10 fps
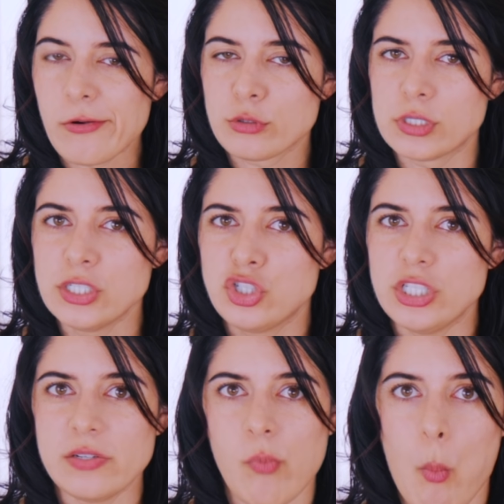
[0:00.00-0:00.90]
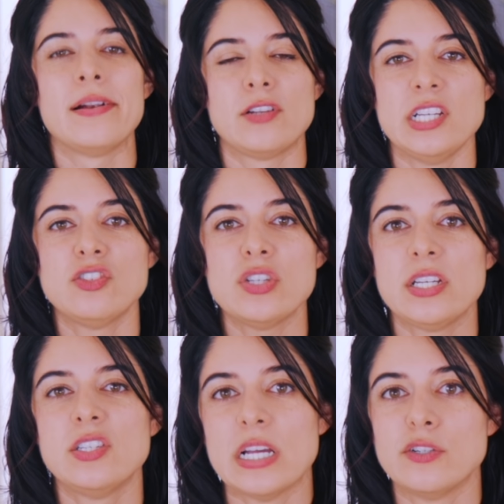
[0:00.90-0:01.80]
Crunchy. It tastes
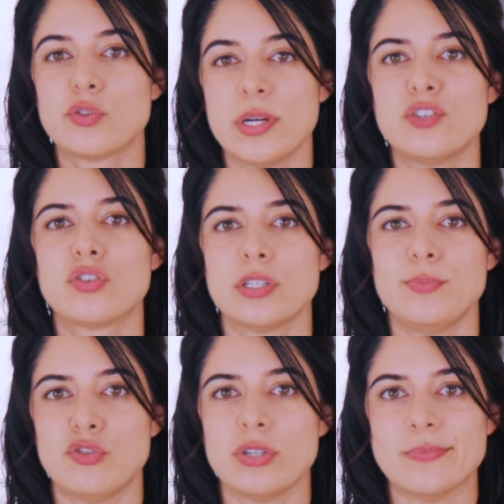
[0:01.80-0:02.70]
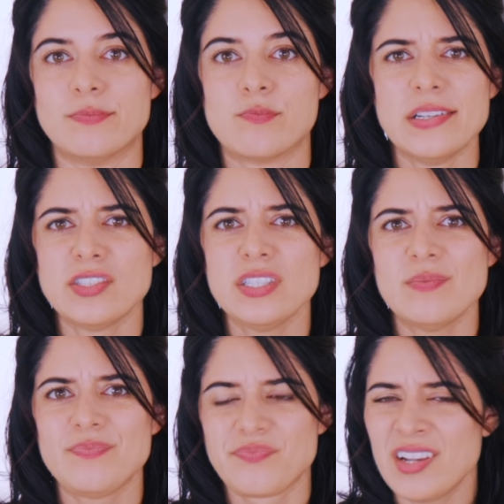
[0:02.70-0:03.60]
like a dense Rice crispy treat.
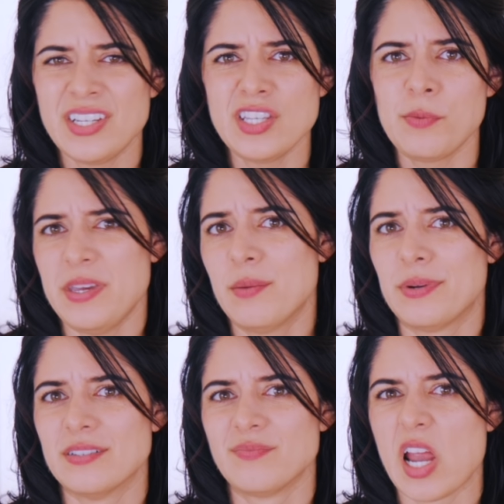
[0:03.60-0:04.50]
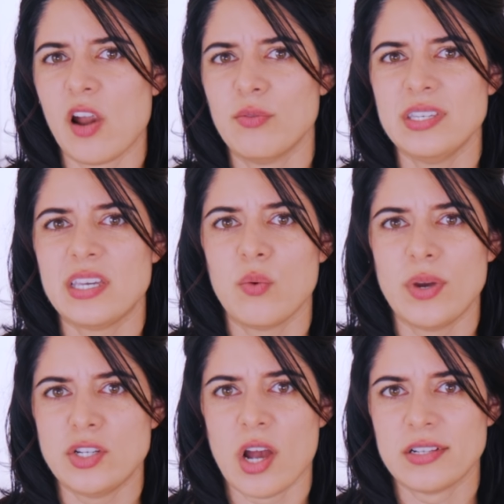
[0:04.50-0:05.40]
Honestly, it tastes like peanut butter. I don't really
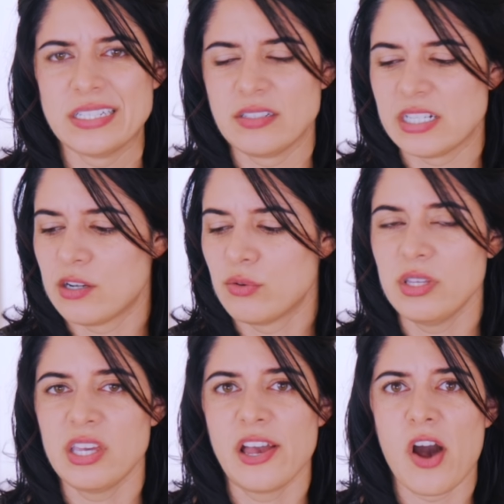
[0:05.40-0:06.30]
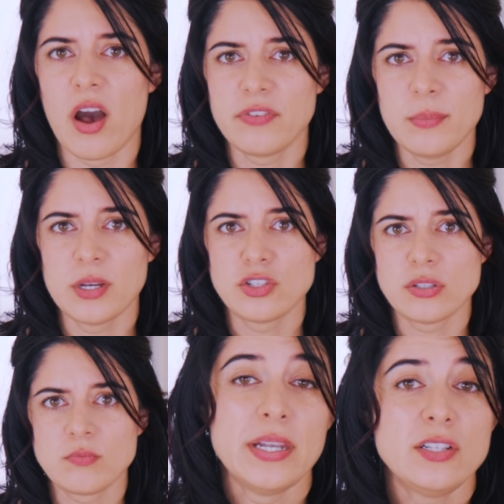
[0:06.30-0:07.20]
get white chocolate and I don't really get coffee
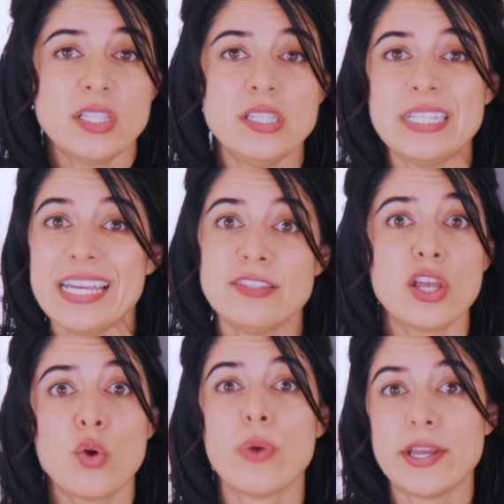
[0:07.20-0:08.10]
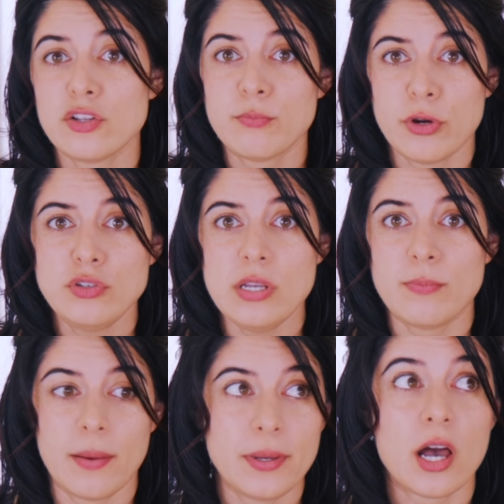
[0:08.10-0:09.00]
much, but it doesn't taste like a regular
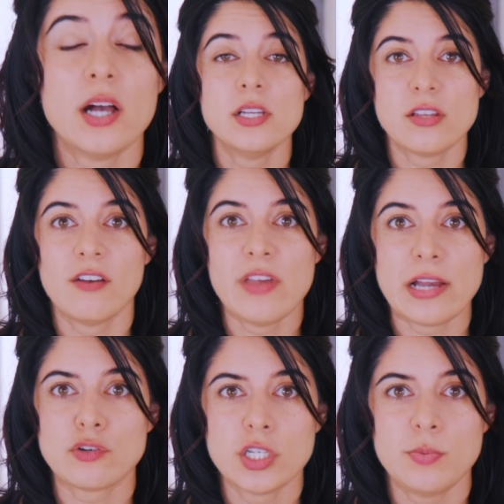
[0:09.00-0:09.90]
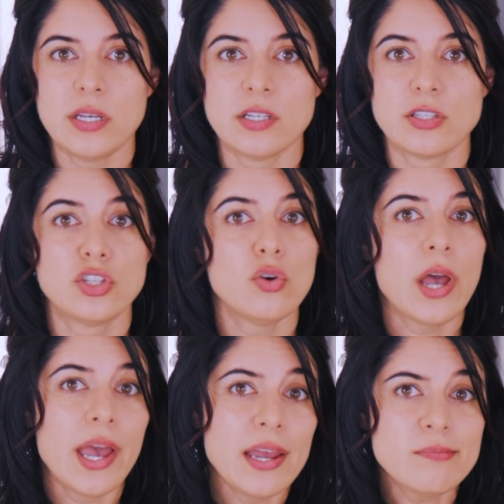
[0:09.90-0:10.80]
protein bar because of that crispiness. It's
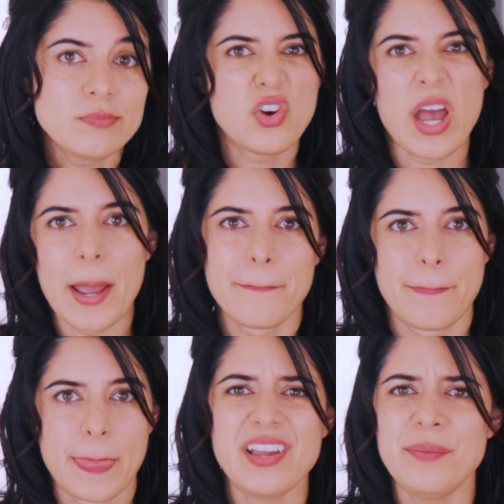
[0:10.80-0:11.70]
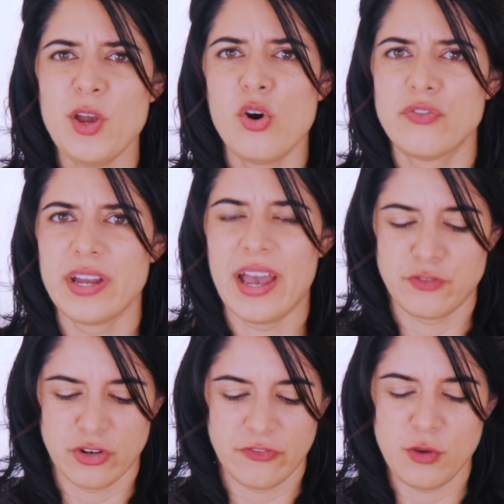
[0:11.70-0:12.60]
okay, it's okay. I think I'd be over it
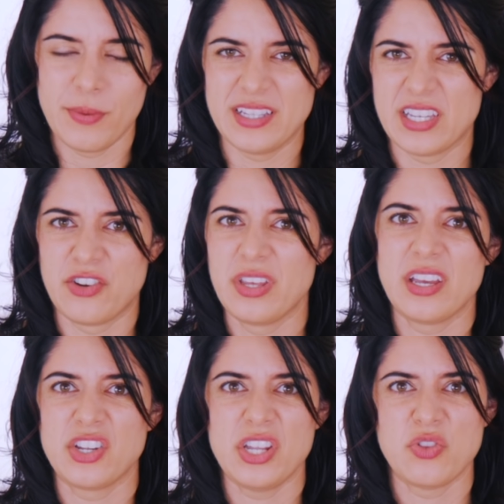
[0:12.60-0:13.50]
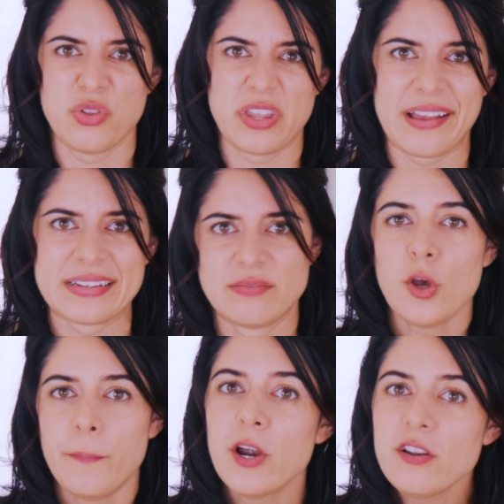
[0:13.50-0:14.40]
after a few bites. I don't think I could eat the whole thing.
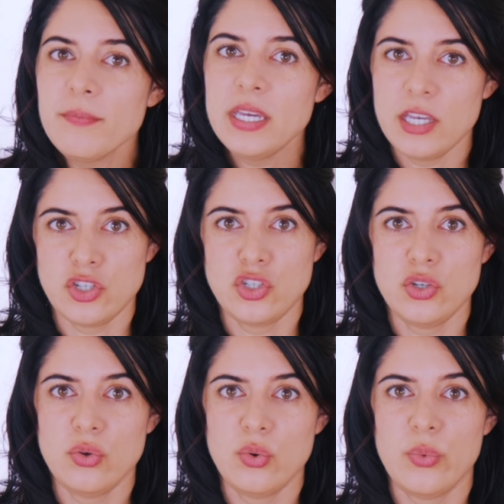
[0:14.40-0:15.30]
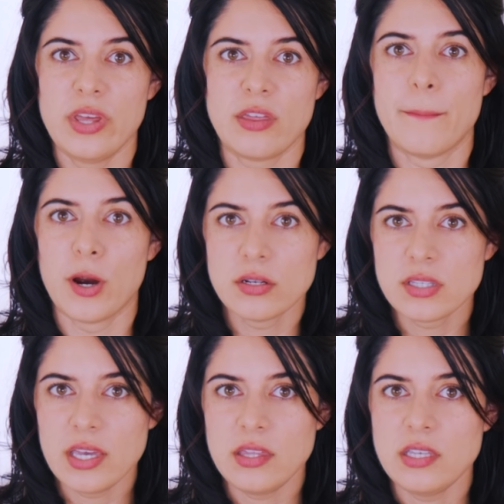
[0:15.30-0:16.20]
So part of my issue with
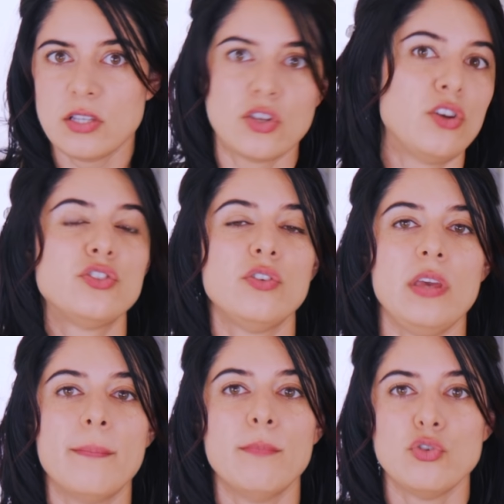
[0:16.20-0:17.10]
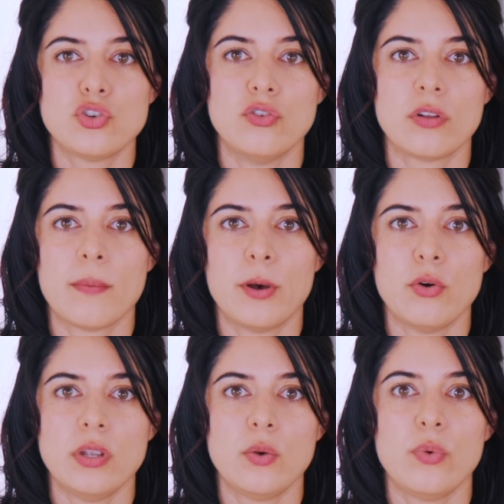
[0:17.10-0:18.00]
bars like these is also the emotional
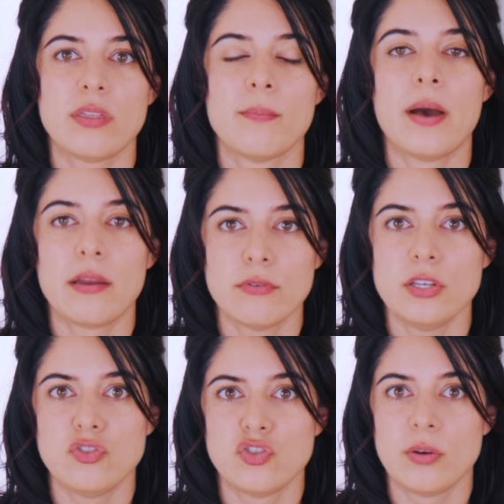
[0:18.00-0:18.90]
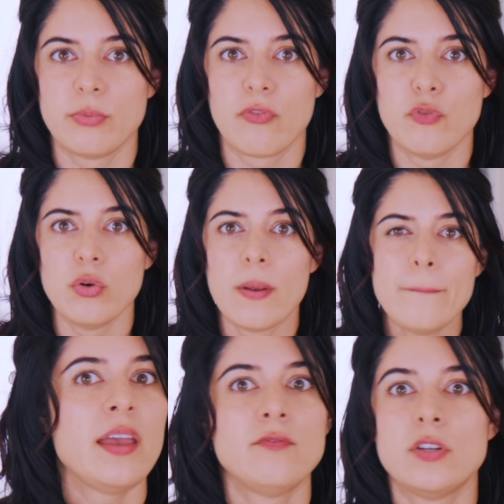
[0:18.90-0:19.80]
component with my relationship with
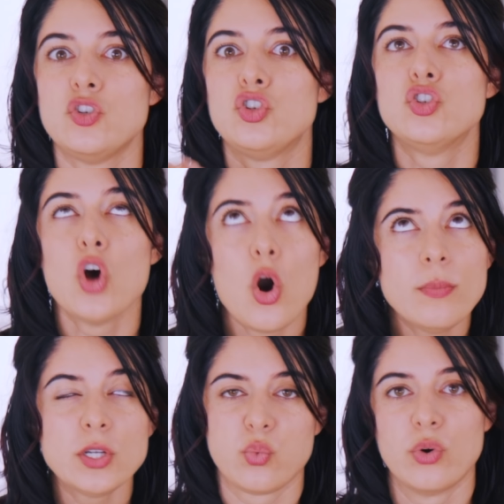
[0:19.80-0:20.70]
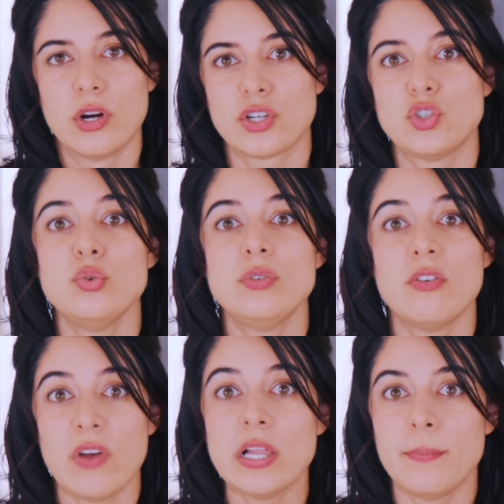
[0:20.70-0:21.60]
food. I have done so much work to
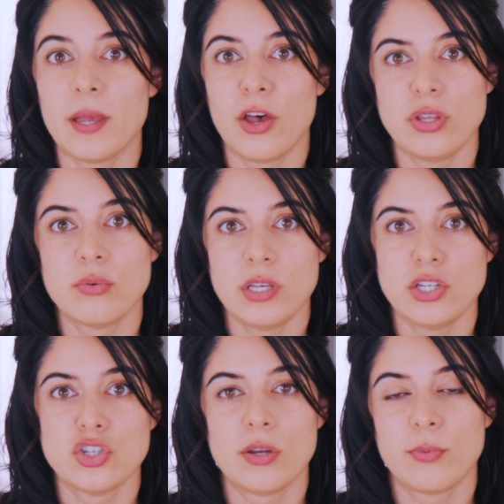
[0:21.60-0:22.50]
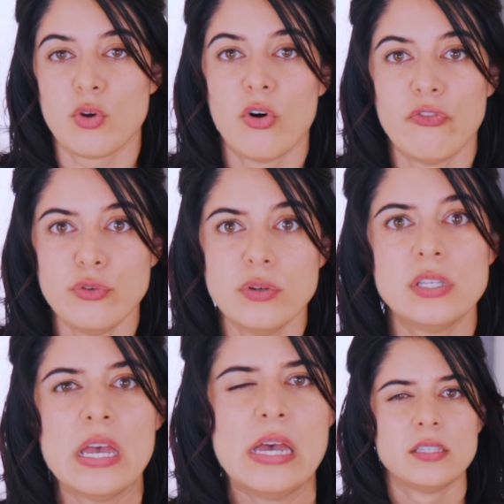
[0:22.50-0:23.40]
develop a healthy relationship with whole
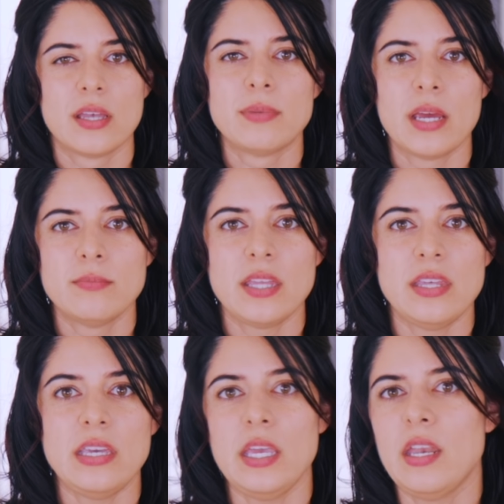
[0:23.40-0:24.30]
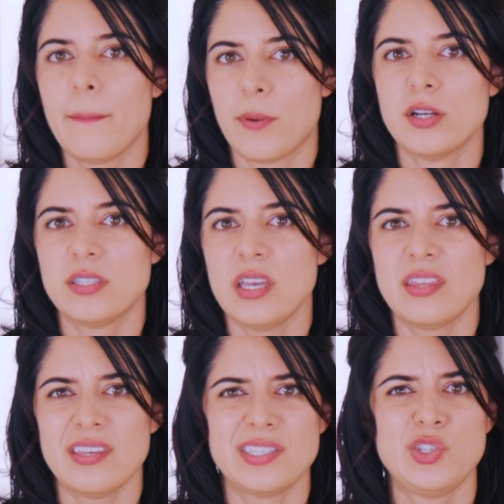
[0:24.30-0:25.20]
foods. Sometimes I think eating bars
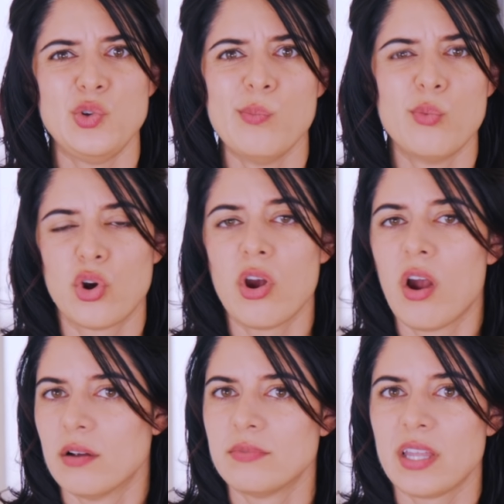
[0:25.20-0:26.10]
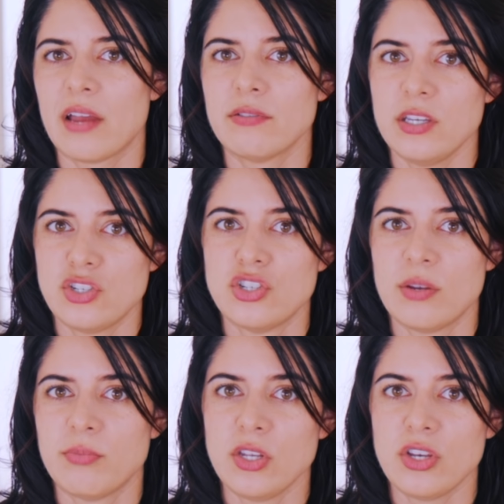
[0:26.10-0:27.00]
like this do more harm to that
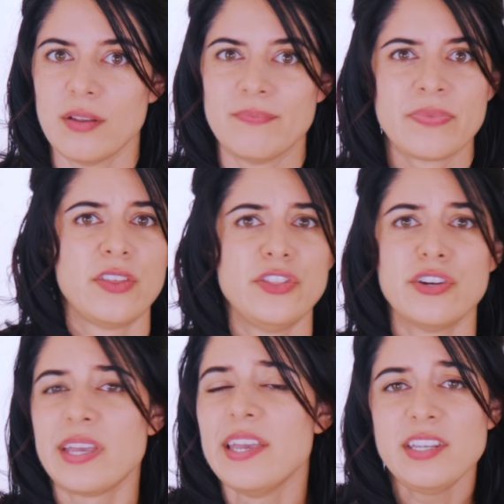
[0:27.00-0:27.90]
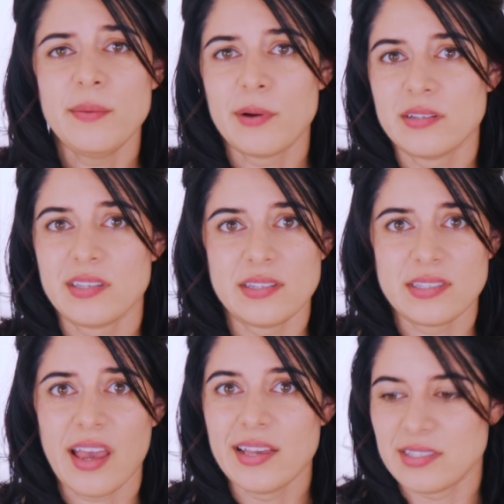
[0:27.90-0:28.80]
relationship than good. They're candy bars in
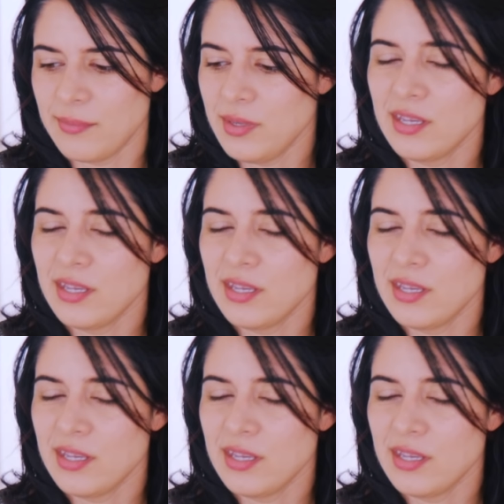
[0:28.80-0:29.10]
disguise. I